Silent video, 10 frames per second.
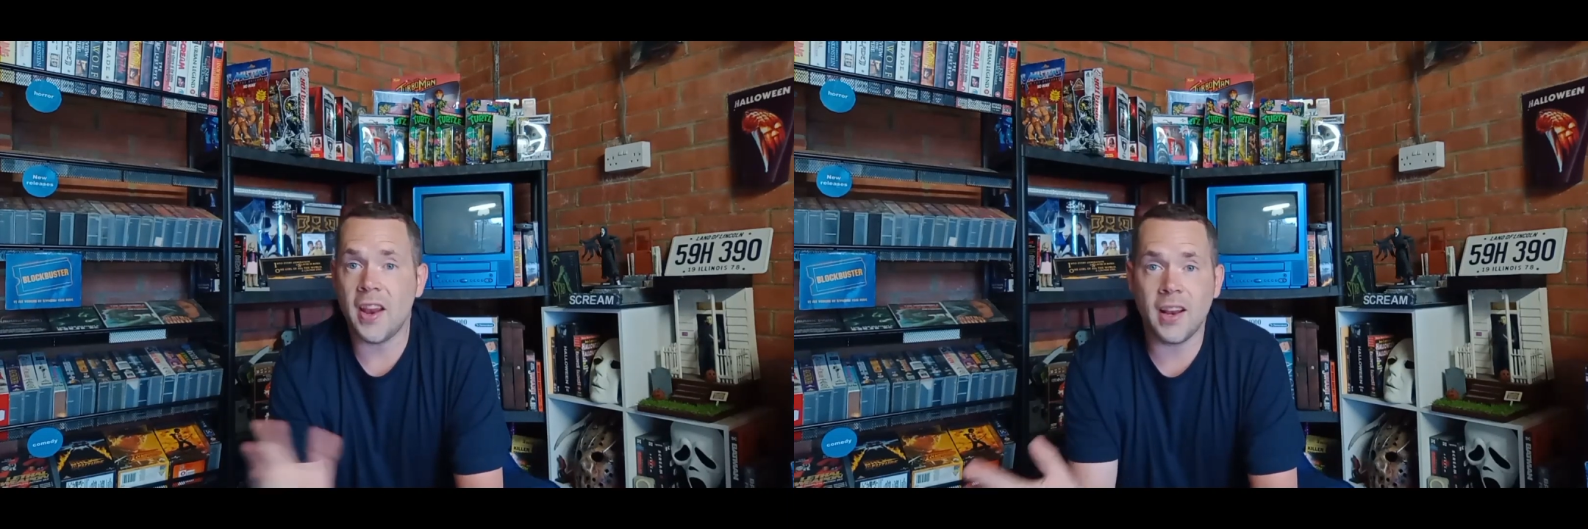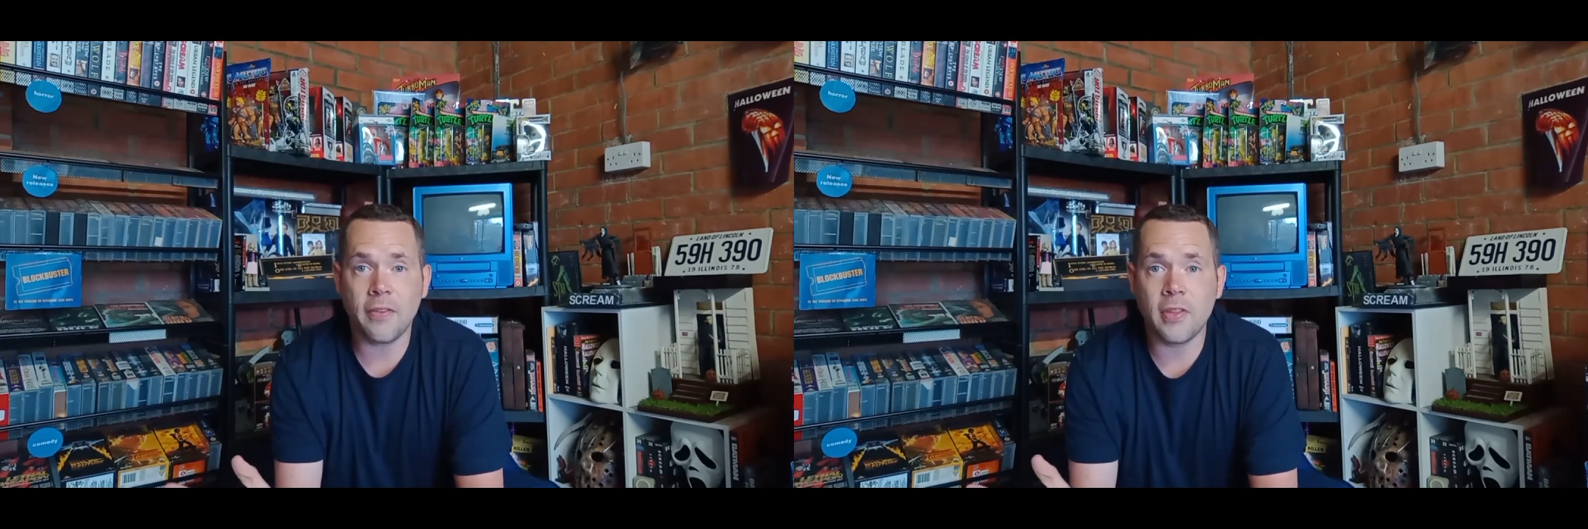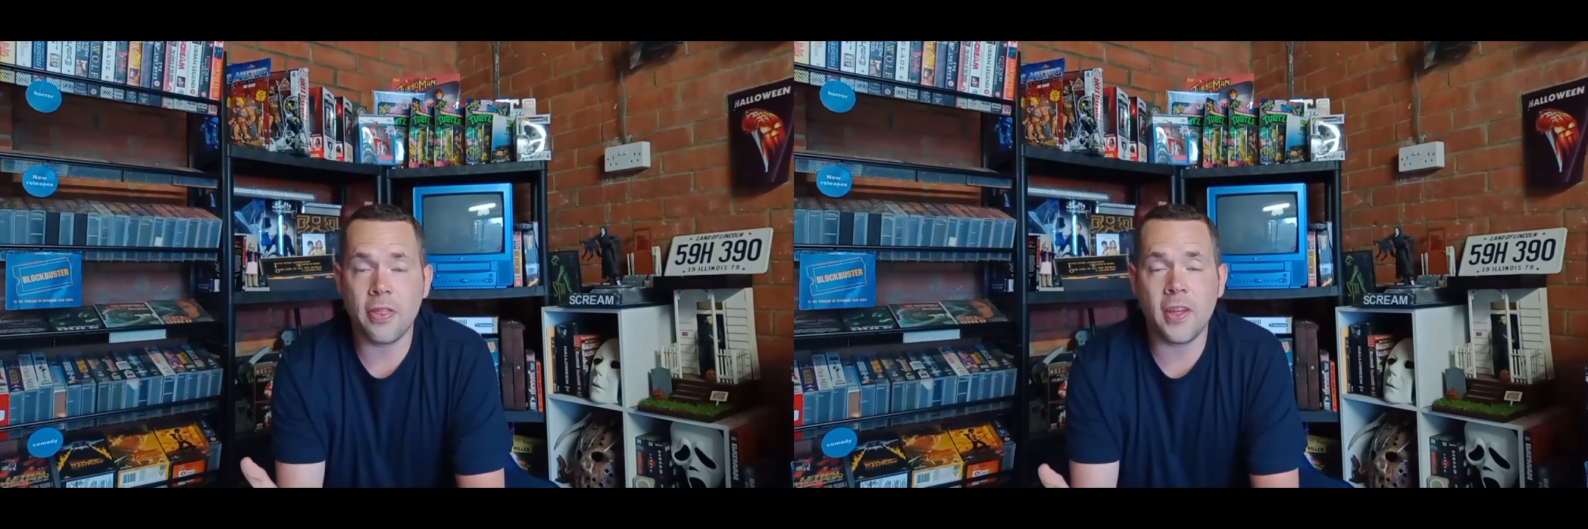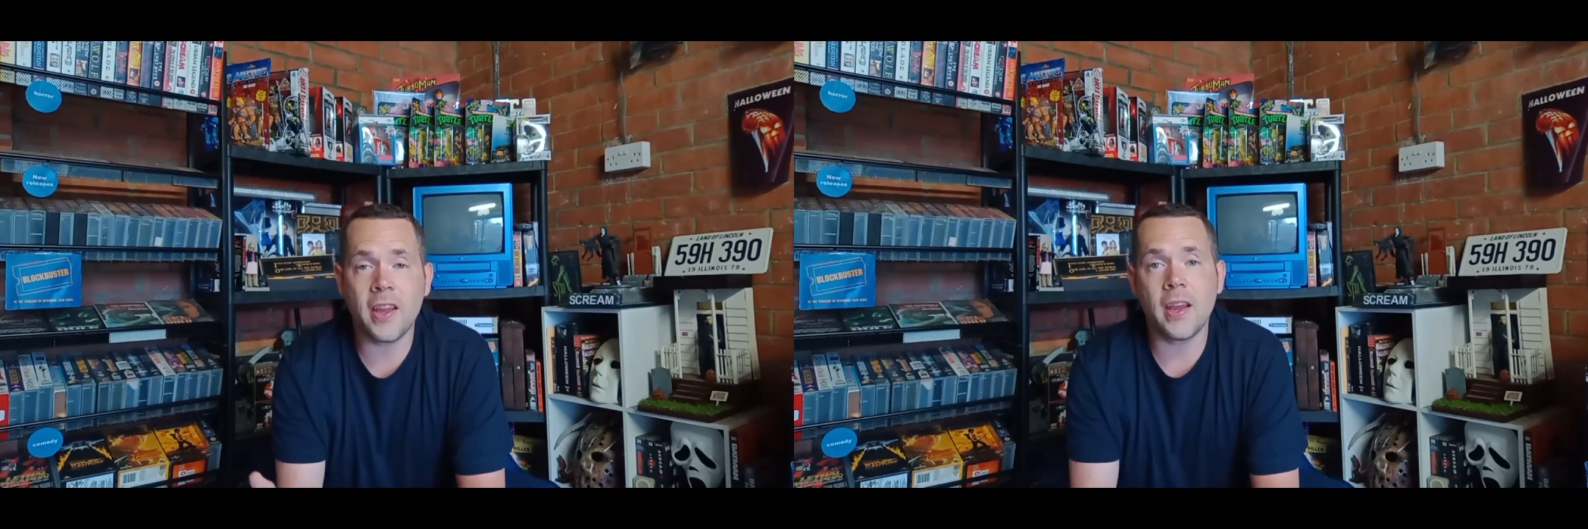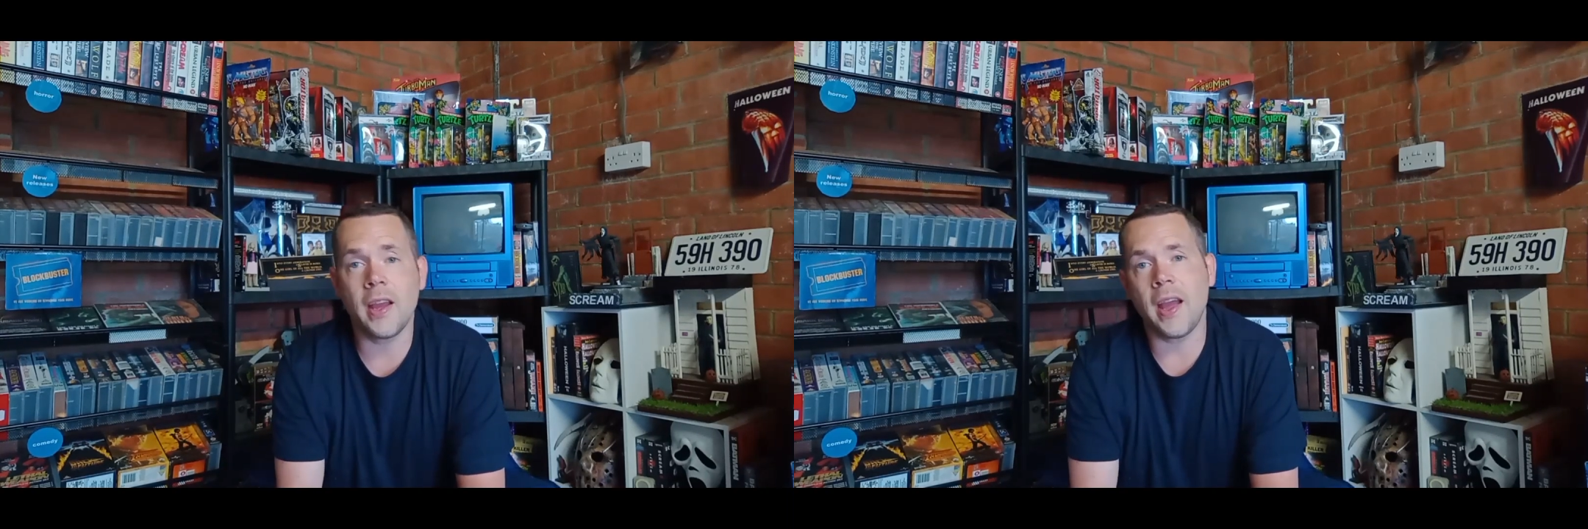I left the
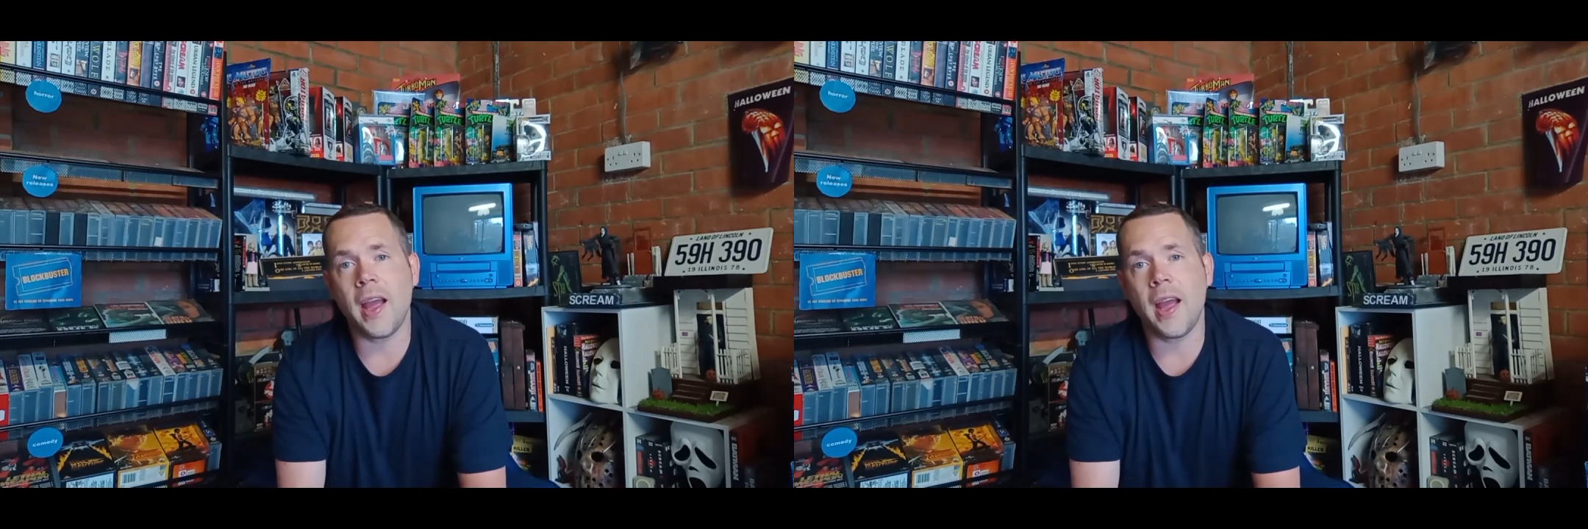theatre